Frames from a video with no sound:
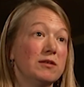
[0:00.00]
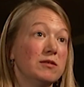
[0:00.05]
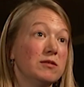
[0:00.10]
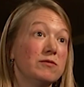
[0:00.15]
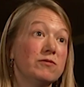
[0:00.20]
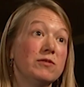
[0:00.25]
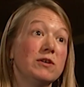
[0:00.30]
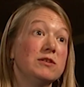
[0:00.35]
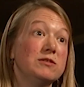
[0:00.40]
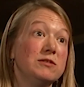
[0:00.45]
And the
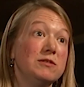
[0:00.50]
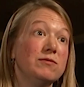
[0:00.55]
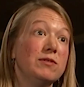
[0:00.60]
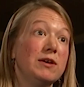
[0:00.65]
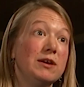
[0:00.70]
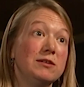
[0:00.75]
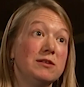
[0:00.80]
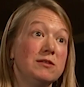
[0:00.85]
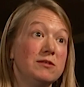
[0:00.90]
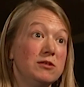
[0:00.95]
first
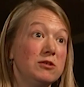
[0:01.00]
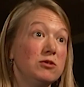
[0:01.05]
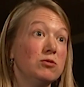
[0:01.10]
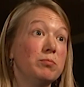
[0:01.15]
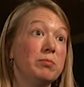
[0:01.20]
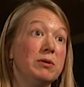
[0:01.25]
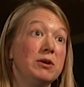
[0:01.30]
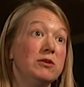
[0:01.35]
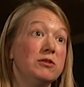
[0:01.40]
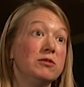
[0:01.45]
effect is that you'll
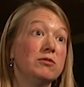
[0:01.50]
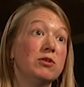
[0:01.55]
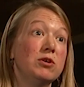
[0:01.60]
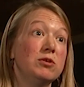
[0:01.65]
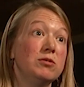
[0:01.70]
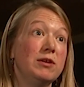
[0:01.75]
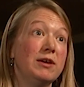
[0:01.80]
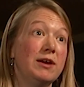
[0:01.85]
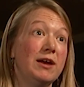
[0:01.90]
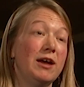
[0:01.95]
burn your
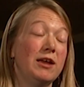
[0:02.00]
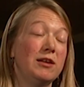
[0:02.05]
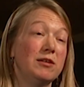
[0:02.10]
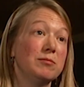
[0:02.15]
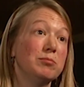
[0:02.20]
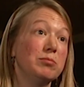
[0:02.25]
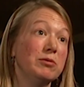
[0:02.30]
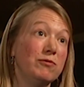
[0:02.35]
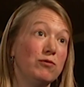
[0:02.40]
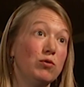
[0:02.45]
own hand
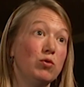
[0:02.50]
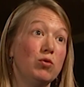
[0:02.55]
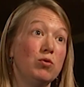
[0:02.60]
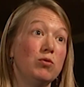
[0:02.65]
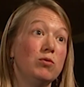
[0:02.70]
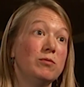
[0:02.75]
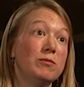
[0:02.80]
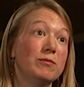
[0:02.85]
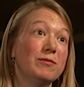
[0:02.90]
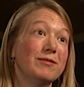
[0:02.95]
before
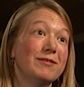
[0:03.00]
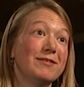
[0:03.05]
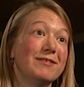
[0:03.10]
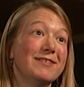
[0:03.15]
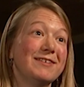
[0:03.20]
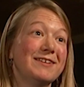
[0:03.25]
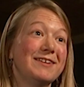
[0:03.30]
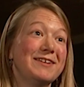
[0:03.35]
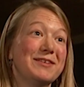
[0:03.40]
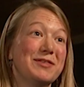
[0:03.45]

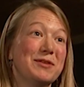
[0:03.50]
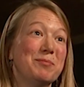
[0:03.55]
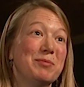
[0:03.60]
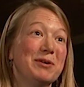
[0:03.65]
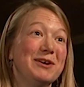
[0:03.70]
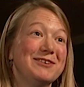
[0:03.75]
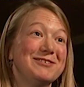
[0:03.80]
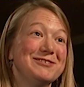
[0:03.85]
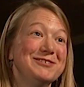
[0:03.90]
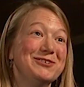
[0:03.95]
the
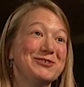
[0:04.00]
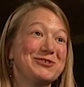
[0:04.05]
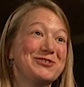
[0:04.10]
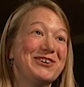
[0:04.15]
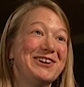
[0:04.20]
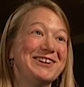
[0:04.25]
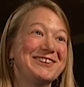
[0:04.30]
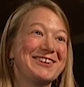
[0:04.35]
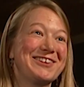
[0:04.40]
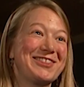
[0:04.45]
person you're
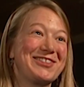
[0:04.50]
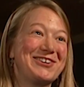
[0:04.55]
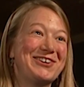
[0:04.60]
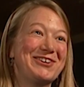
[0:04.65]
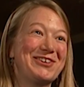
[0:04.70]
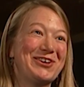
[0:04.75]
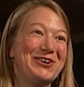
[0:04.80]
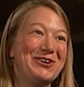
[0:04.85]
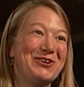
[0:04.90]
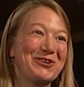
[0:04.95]
trying to throw
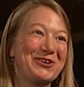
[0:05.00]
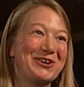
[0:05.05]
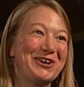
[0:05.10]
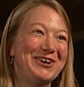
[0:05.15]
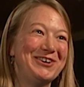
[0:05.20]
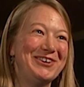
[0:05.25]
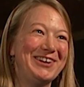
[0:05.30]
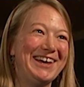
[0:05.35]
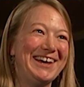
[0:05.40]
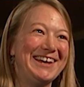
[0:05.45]
the hot
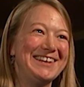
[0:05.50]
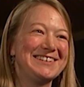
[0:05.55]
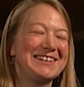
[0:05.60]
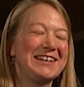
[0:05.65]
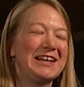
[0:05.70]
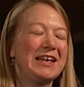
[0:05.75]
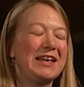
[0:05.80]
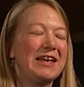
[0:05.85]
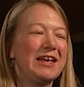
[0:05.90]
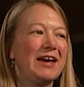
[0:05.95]
coal at.
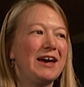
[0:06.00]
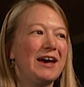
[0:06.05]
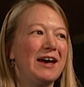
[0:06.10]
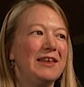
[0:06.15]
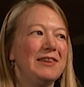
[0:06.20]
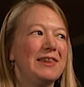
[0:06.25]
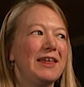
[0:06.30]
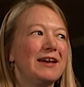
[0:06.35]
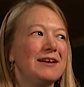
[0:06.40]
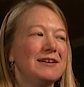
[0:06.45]

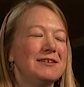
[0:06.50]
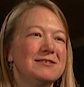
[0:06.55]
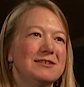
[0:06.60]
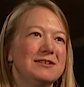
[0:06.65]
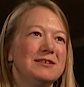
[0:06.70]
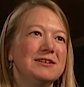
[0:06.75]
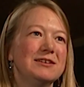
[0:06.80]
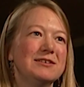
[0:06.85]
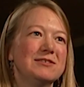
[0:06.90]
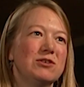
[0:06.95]
And that is
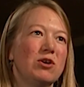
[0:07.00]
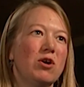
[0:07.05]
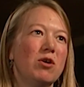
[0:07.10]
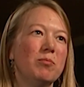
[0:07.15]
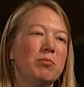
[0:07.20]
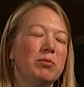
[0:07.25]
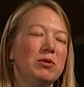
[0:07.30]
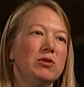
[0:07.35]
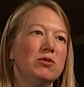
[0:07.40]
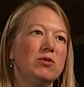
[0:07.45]
an
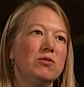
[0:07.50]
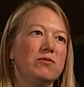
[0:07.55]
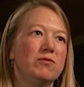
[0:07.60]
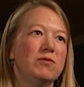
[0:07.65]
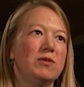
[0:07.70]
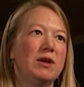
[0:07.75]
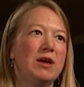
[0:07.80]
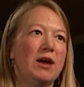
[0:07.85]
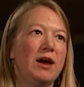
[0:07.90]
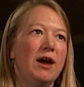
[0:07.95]
example of
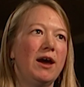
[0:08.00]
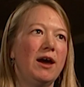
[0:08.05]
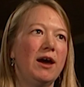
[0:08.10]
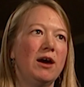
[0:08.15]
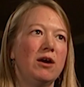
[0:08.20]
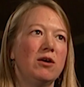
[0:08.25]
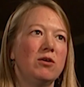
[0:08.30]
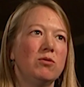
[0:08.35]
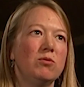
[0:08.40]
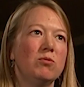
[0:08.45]

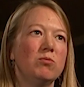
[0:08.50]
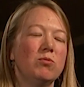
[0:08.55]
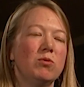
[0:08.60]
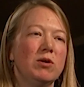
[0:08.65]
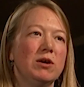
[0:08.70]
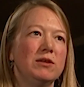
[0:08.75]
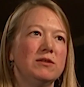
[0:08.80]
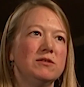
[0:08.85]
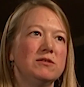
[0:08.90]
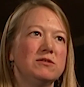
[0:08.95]
how
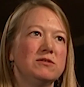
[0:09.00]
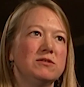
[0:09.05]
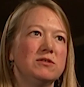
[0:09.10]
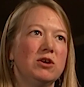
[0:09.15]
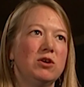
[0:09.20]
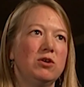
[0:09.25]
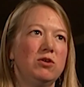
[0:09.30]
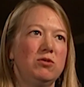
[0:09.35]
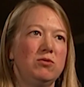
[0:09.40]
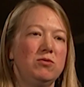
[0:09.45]
one's
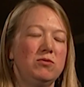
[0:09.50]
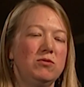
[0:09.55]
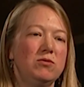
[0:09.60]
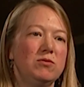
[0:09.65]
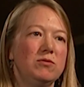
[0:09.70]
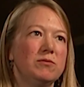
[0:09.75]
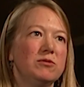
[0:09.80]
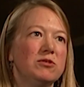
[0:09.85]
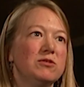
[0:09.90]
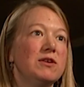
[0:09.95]
own
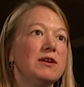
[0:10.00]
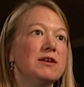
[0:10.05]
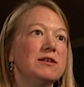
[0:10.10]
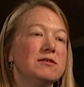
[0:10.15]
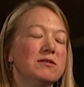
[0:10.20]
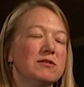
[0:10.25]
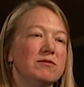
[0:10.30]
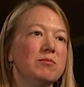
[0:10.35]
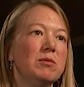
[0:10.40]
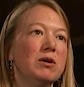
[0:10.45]

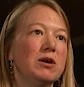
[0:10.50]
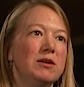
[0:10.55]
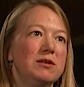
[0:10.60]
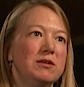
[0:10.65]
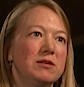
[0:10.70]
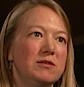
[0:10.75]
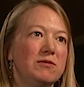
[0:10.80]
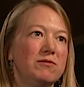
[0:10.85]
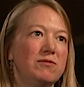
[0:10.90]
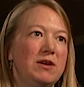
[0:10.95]
states of
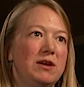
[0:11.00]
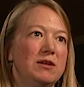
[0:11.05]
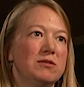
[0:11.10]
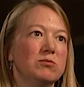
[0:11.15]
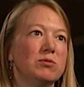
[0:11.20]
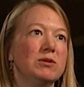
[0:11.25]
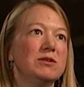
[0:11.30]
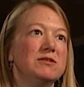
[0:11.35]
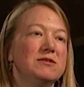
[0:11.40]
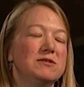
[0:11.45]
mind affect
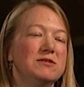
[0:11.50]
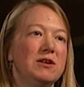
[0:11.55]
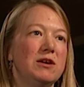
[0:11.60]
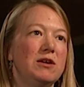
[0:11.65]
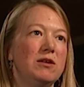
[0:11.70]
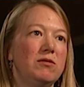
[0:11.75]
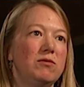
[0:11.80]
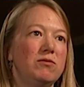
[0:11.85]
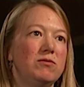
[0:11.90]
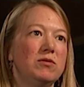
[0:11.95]

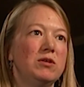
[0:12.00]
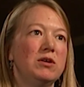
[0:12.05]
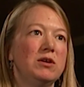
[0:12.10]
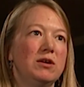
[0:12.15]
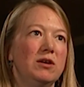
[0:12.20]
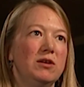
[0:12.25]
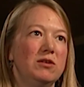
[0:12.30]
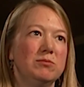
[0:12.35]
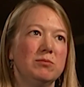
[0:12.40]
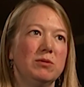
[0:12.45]
oneself
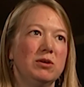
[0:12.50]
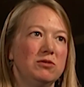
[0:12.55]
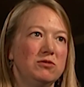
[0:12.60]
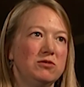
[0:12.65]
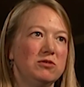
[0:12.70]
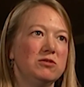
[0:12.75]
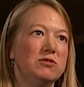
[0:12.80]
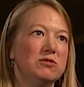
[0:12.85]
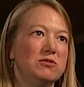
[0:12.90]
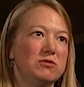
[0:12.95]
as much
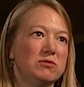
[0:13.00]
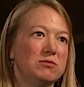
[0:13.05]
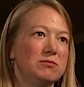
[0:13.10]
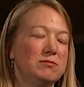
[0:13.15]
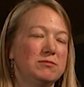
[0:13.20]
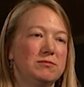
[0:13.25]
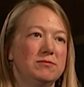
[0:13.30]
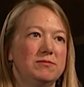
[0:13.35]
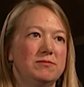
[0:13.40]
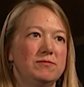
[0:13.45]
as
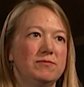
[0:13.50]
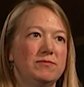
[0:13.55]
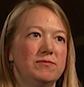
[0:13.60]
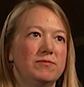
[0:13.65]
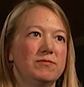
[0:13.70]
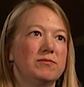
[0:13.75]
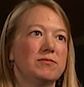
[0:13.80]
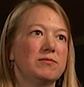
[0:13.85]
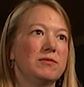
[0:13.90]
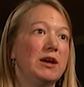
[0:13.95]

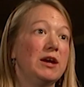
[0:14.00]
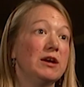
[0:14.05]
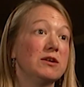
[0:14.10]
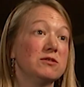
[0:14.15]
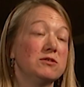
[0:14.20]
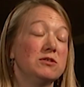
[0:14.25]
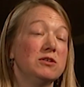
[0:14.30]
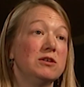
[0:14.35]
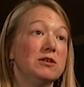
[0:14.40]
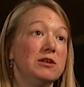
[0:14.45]

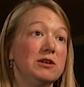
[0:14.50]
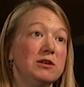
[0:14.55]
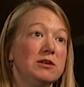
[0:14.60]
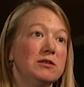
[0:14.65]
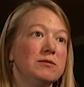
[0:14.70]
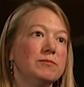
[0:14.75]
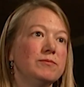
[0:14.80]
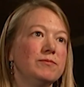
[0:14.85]
externally.